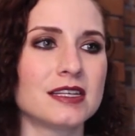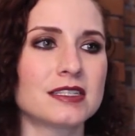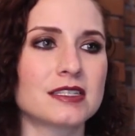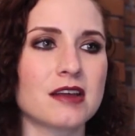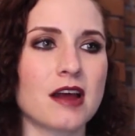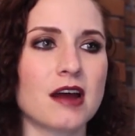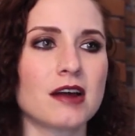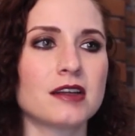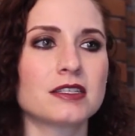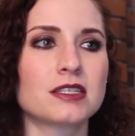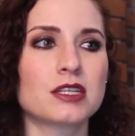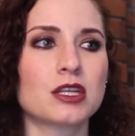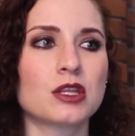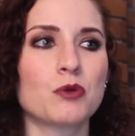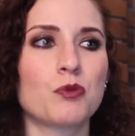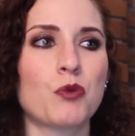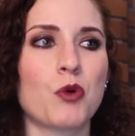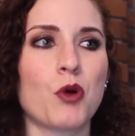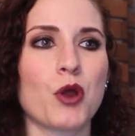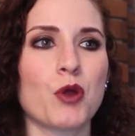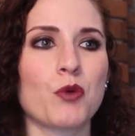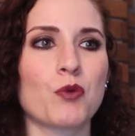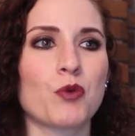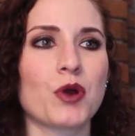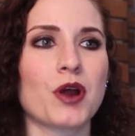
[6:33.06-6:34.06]
gotten to the
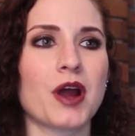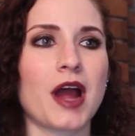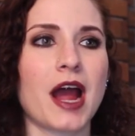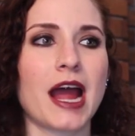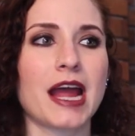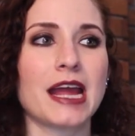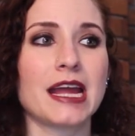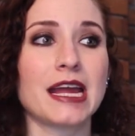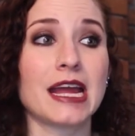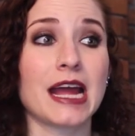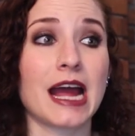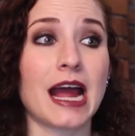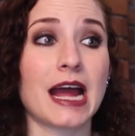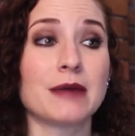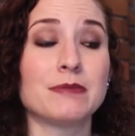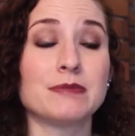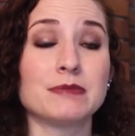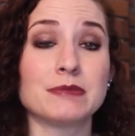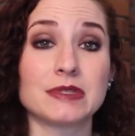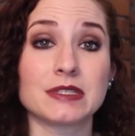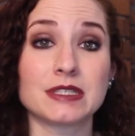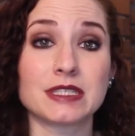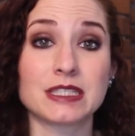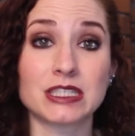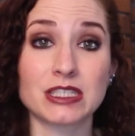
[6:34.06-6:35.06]
point where
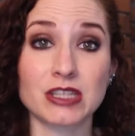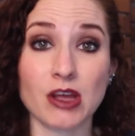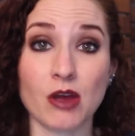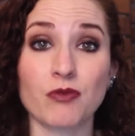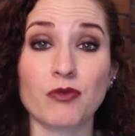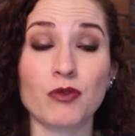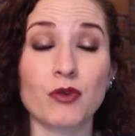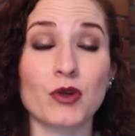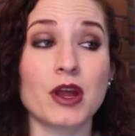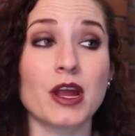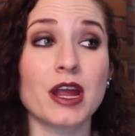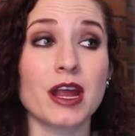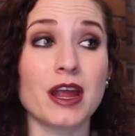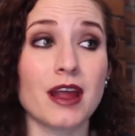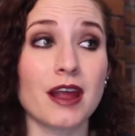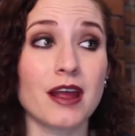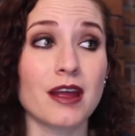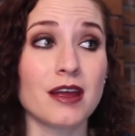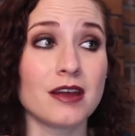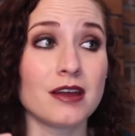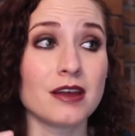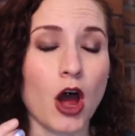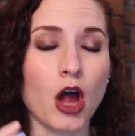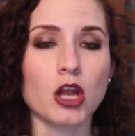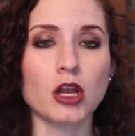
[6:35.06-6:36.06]
I'm suffering
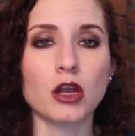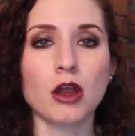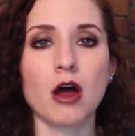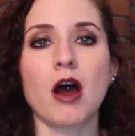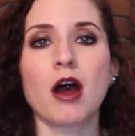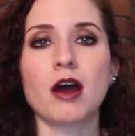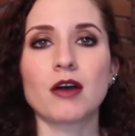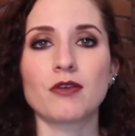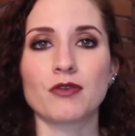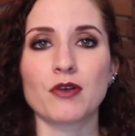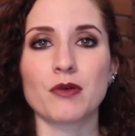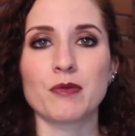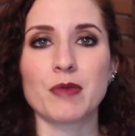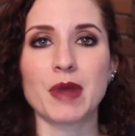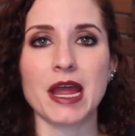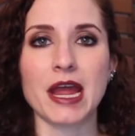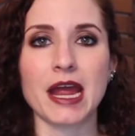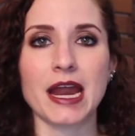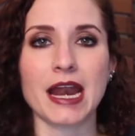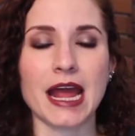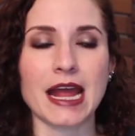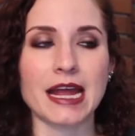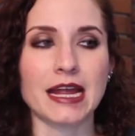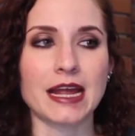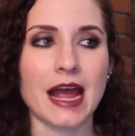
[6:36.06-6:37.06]
a lot from it,
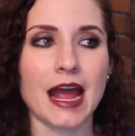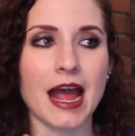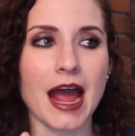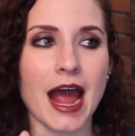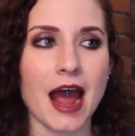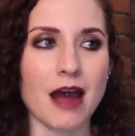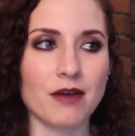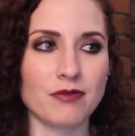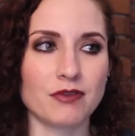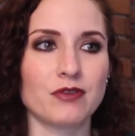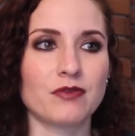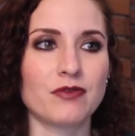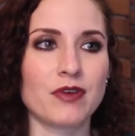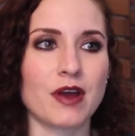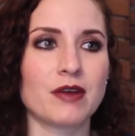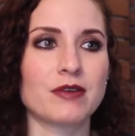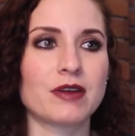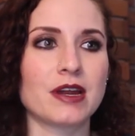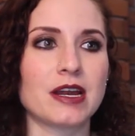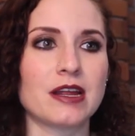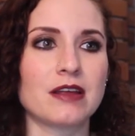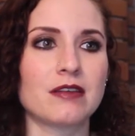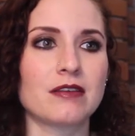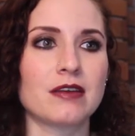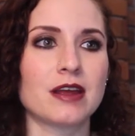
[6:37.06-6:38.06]
and I haven't found
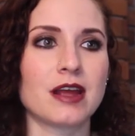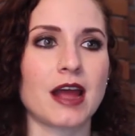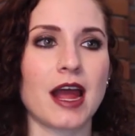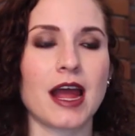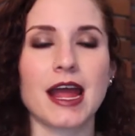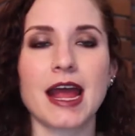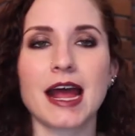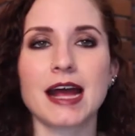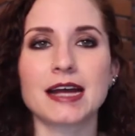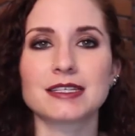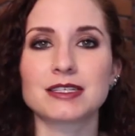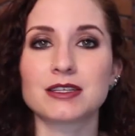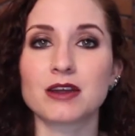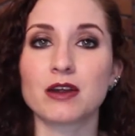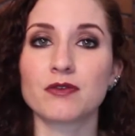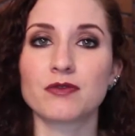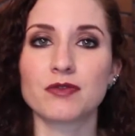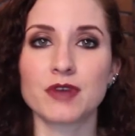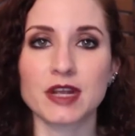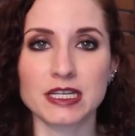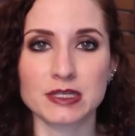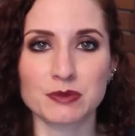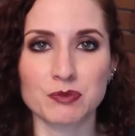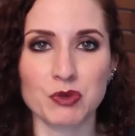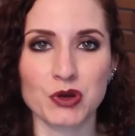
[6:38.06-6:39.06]
anything. I asked on
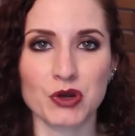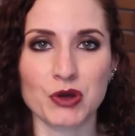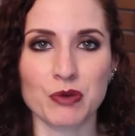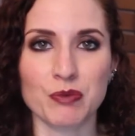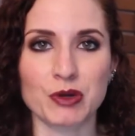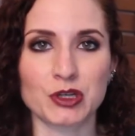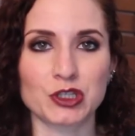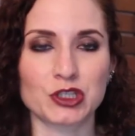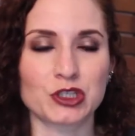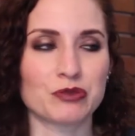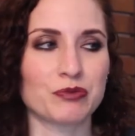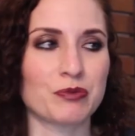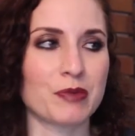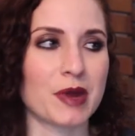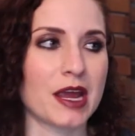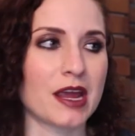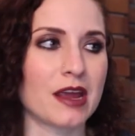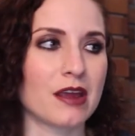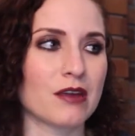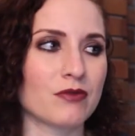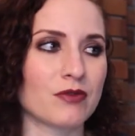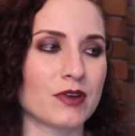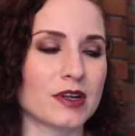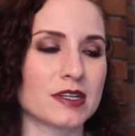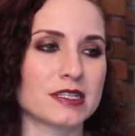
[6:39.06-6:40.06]
Facebook a bunch of
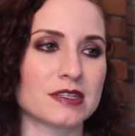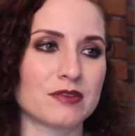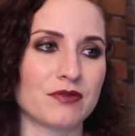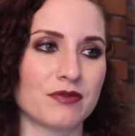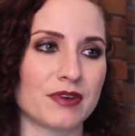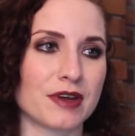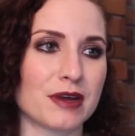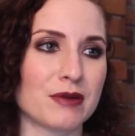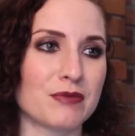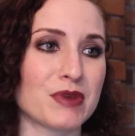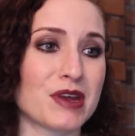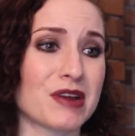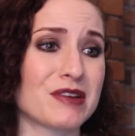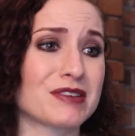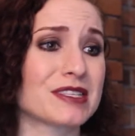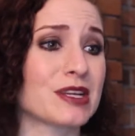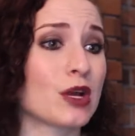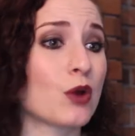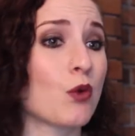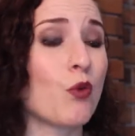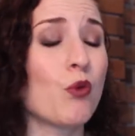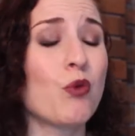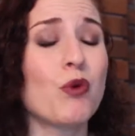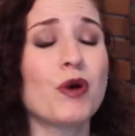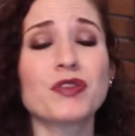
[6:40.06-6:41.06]
my friends and family. I was
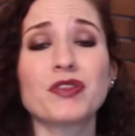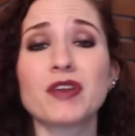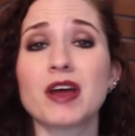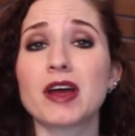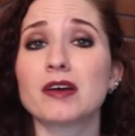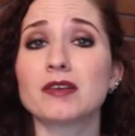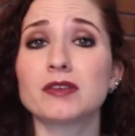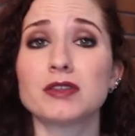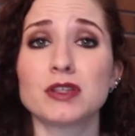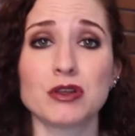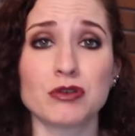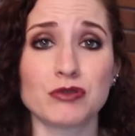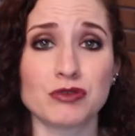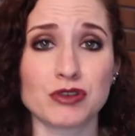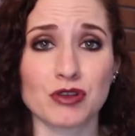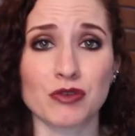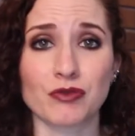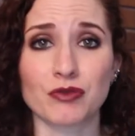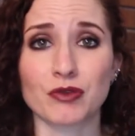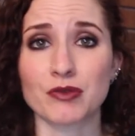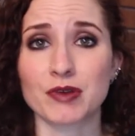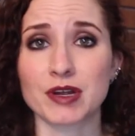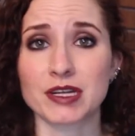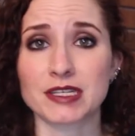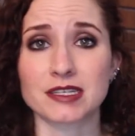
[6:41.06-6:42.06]
like, what the hell do you do
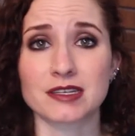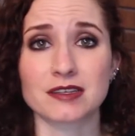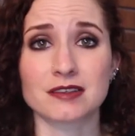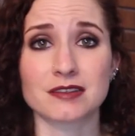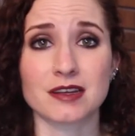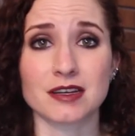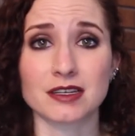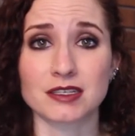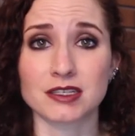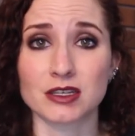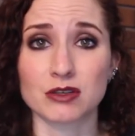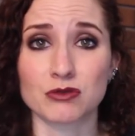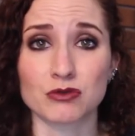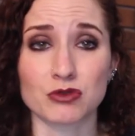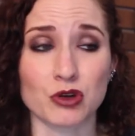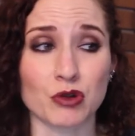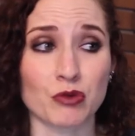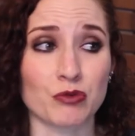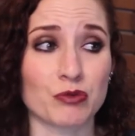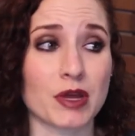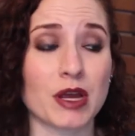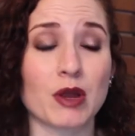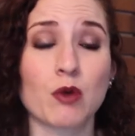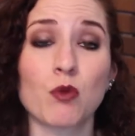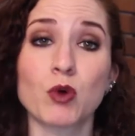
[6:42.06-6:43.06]
for restless leg
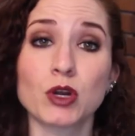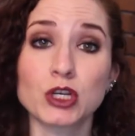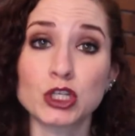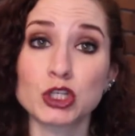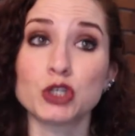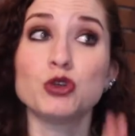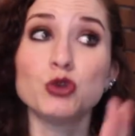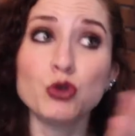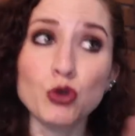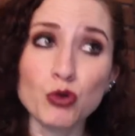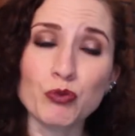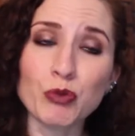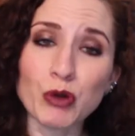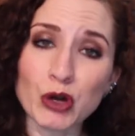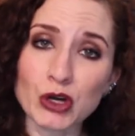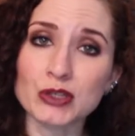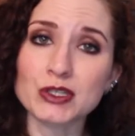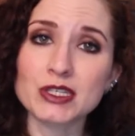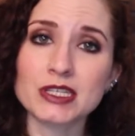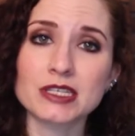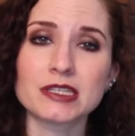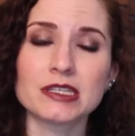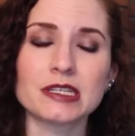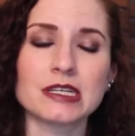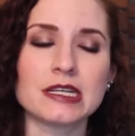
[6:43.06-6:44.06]
syndrome? Like, what do you
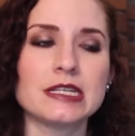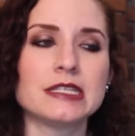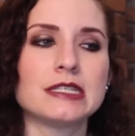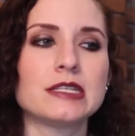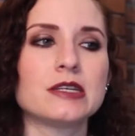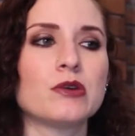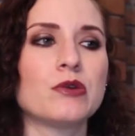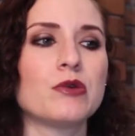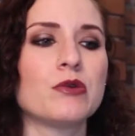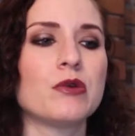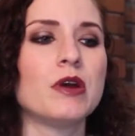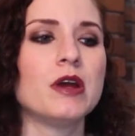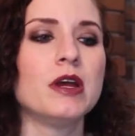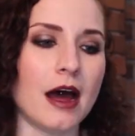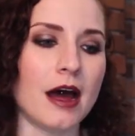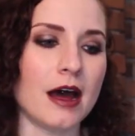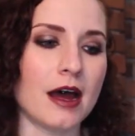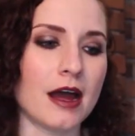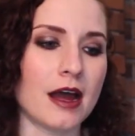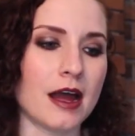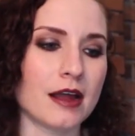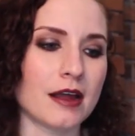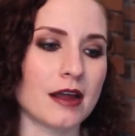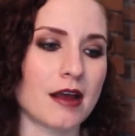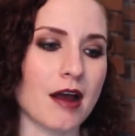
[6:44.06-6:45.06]
personally do?
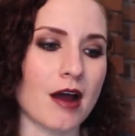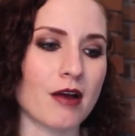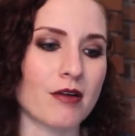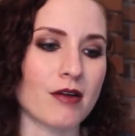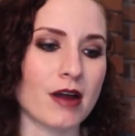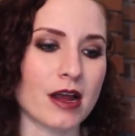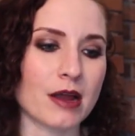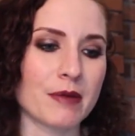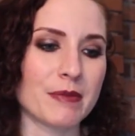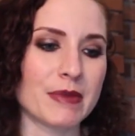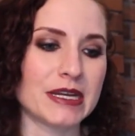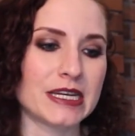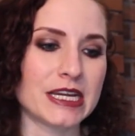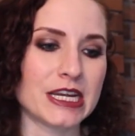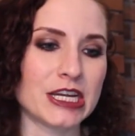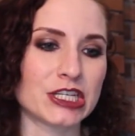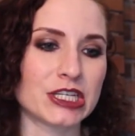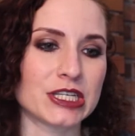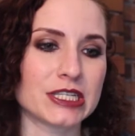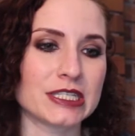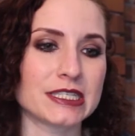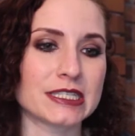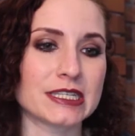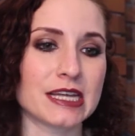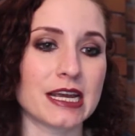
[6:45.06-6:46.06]
I got
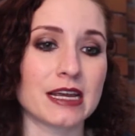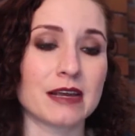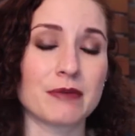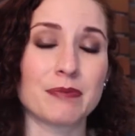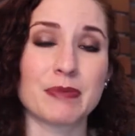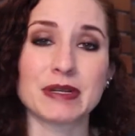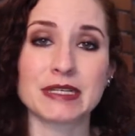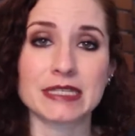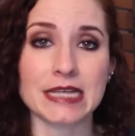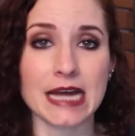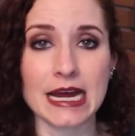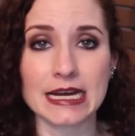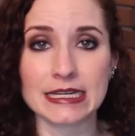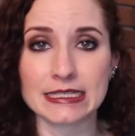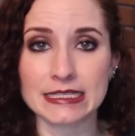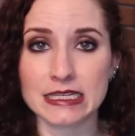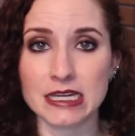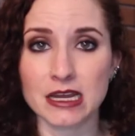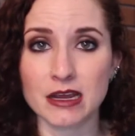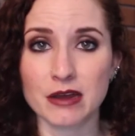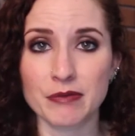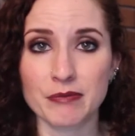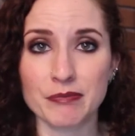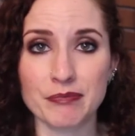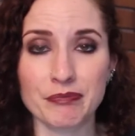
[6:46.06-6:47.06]
recommendations like
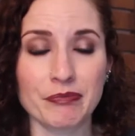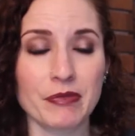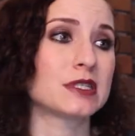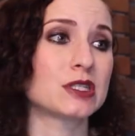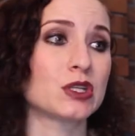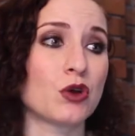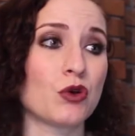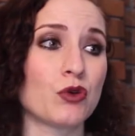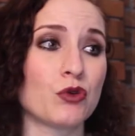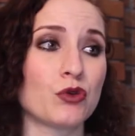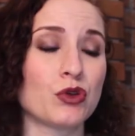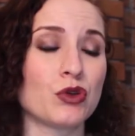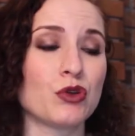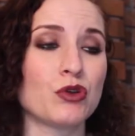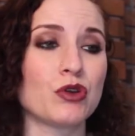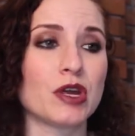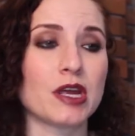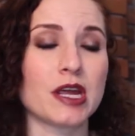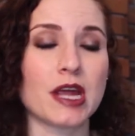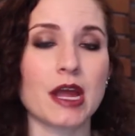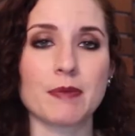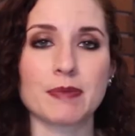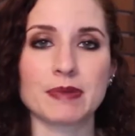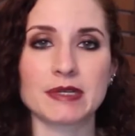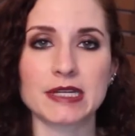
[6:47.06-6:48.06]
potassium, so you
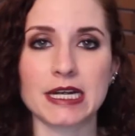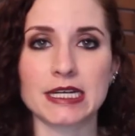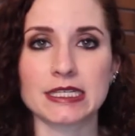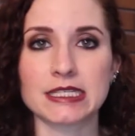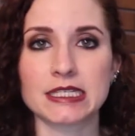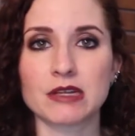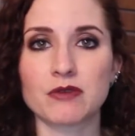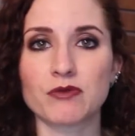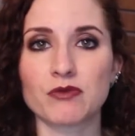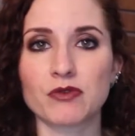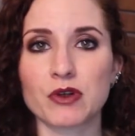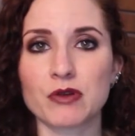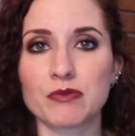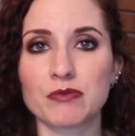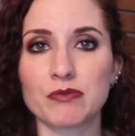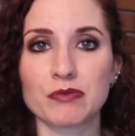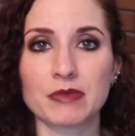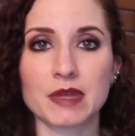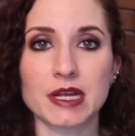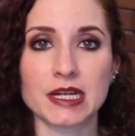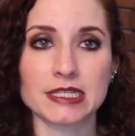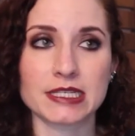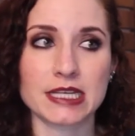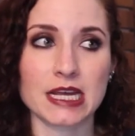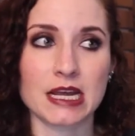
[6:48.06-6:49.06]
can get potassium from
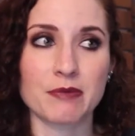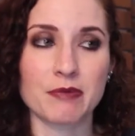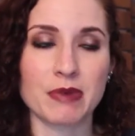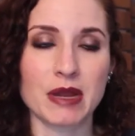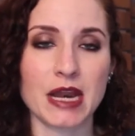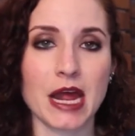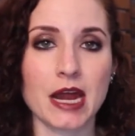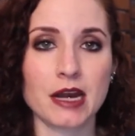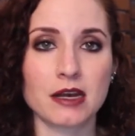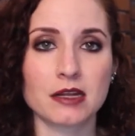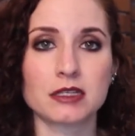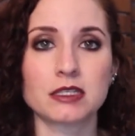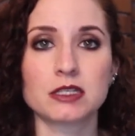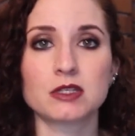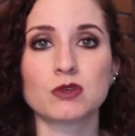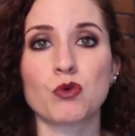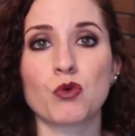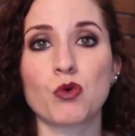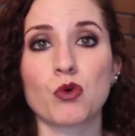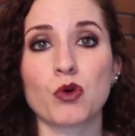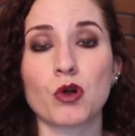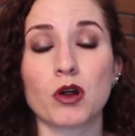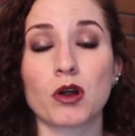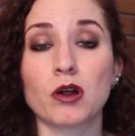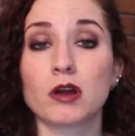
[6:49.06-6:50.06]
things like bananas,
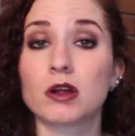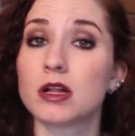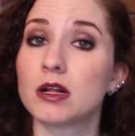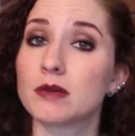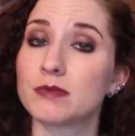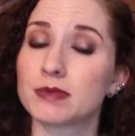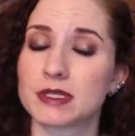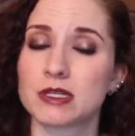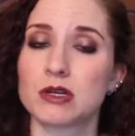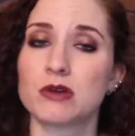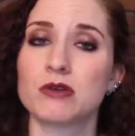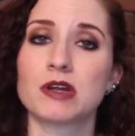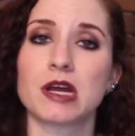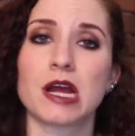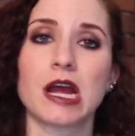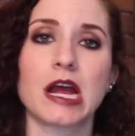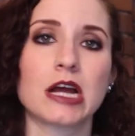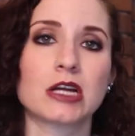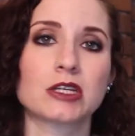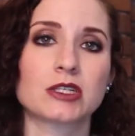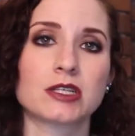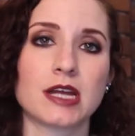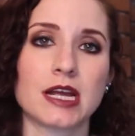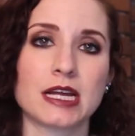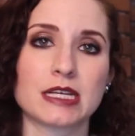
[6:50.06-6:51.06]
or club soda
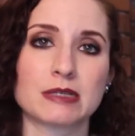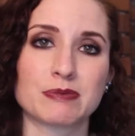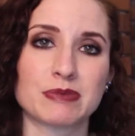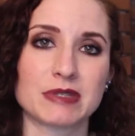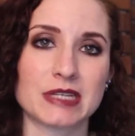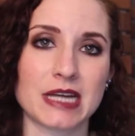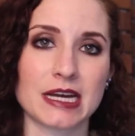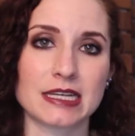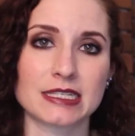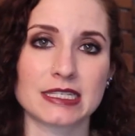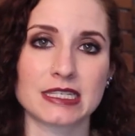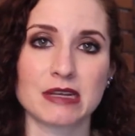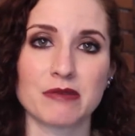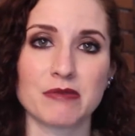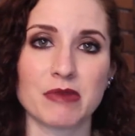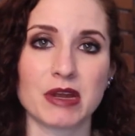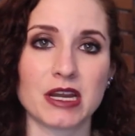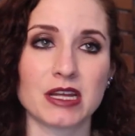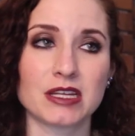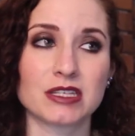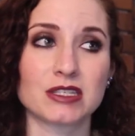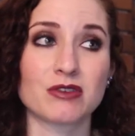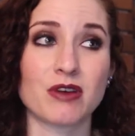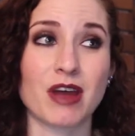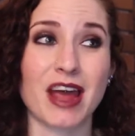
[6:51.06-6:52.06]
actually has potassium in
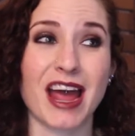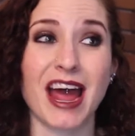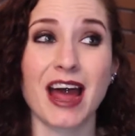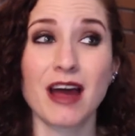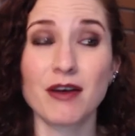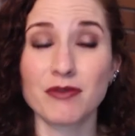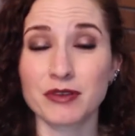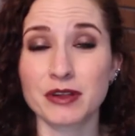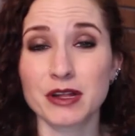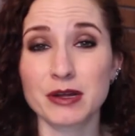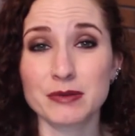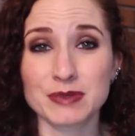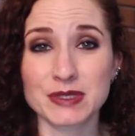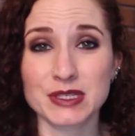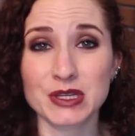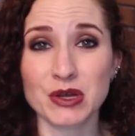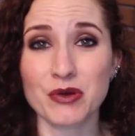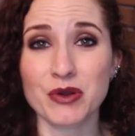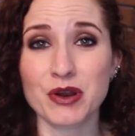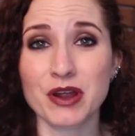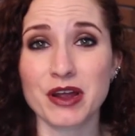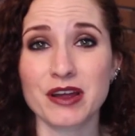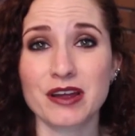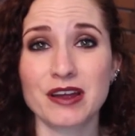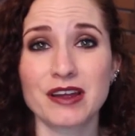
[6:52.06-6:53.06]
it. So I have club
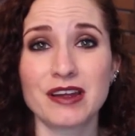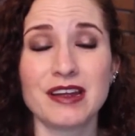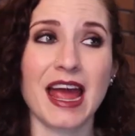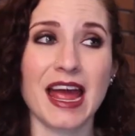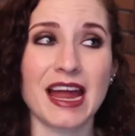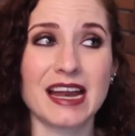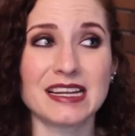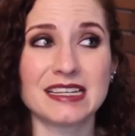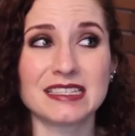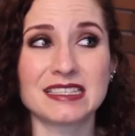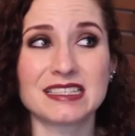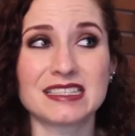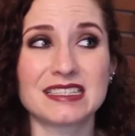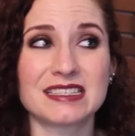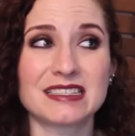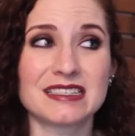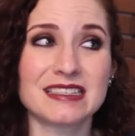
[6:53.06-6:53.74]
soda, and